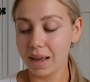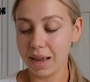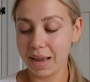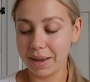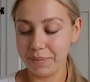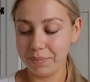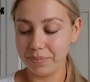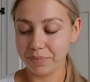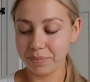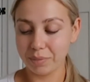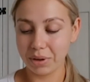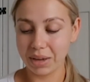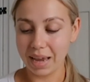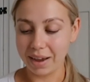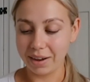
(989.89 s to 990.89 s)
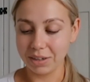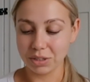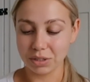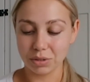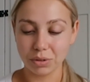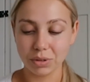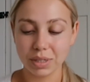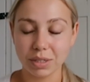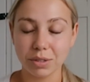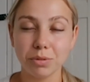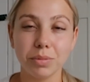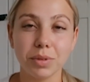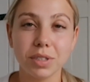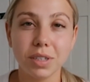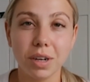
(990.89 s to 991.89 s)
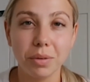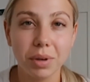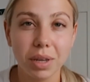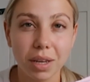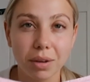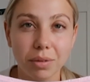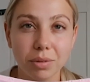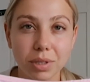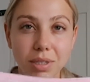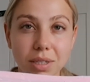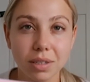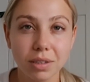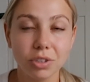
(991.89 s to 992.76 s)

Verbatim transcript: Um, but yeah, I just thought this one was so cute.